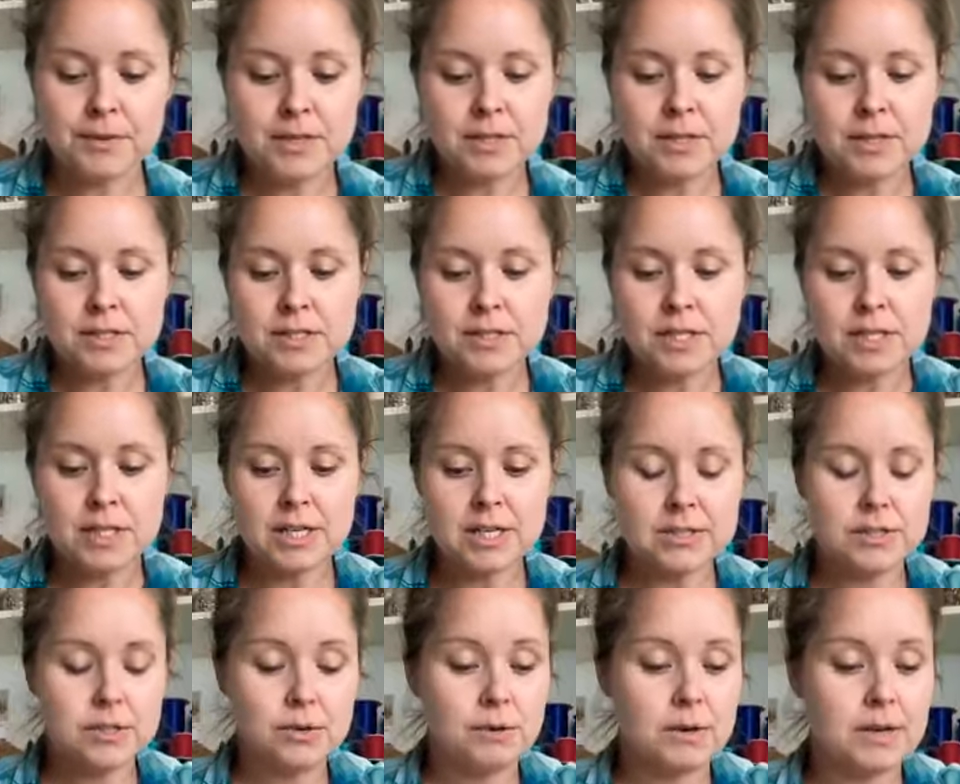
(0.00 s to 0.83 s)
So
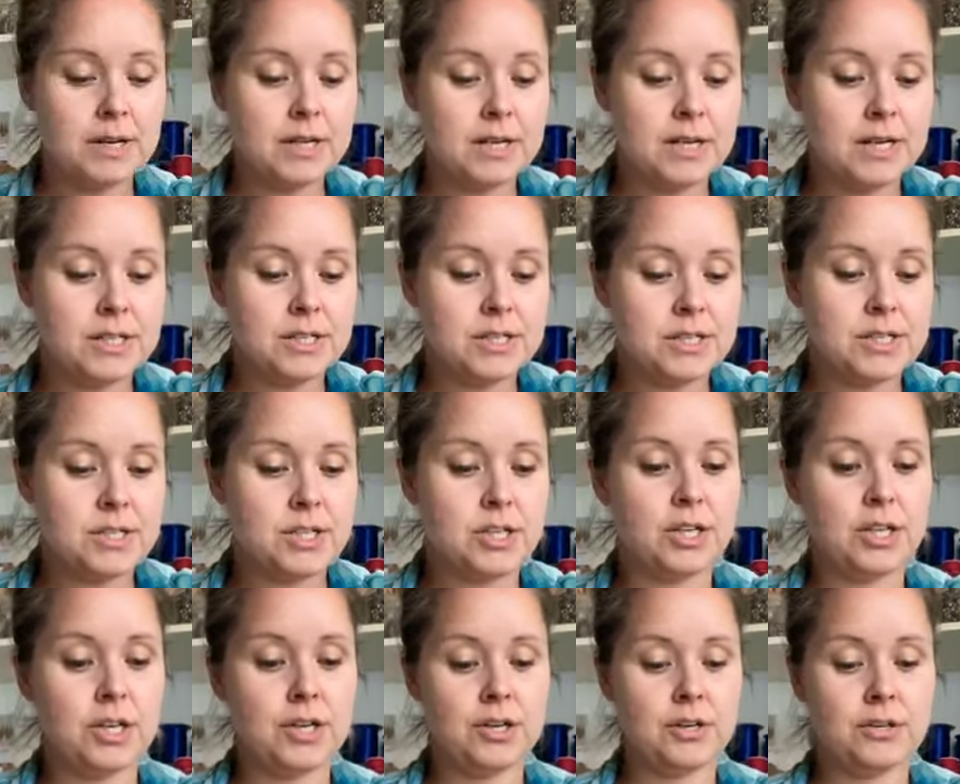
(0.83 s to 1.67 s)
that's quite nice to
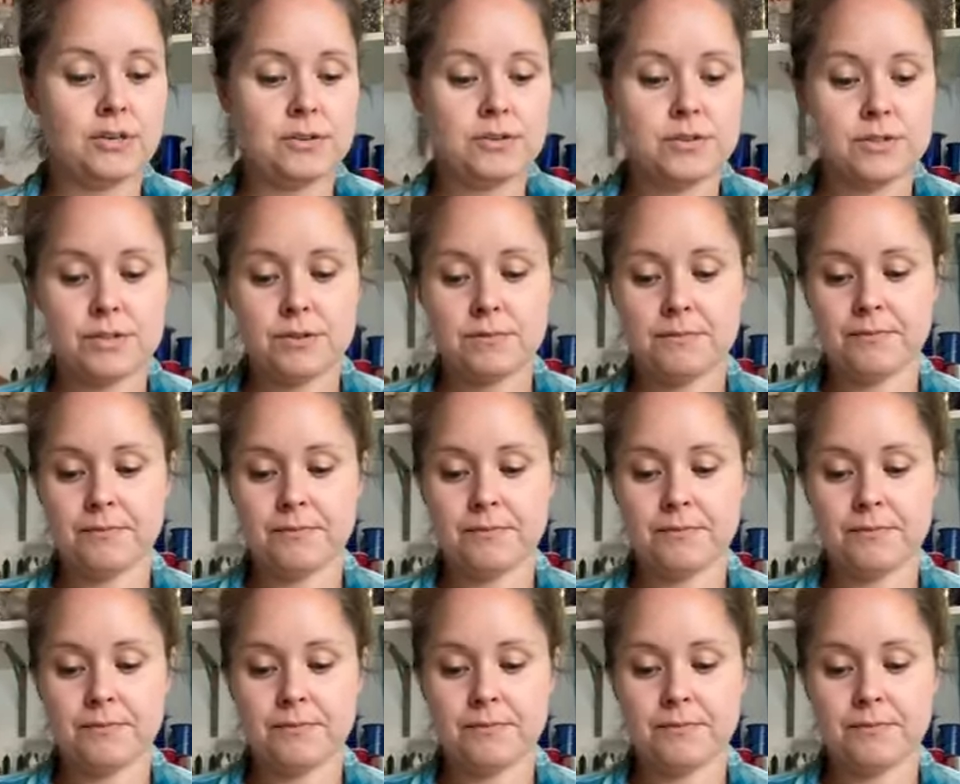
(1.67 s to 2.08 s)
use.